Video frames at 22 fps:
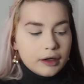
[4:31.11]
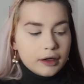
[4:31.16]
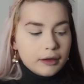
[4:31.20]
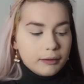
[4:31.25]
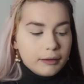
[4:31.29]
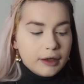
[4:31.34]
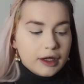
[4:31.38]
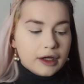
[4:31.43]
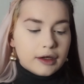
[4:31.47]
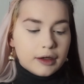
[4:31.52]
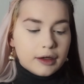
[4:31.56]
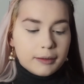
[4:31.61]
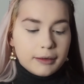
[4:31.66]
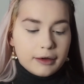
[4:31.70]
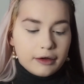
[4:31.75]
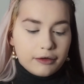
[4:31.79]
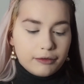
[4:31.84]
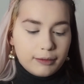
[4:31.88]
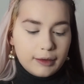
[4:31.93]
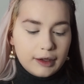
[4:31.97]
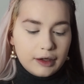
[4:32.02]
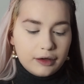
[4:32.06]
makeup
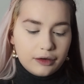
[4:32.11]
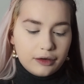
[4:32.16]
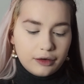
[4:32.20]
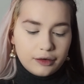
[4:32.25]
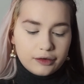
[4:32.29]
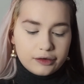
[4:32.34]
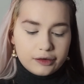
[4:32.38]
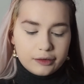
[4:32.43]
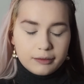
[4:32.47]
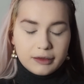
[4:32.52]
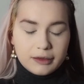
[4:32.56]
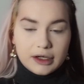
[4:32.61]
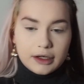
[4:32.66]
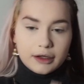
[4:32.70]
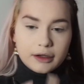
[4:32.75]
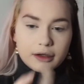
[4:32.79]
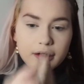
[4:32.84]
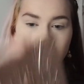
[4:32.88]
I've been using my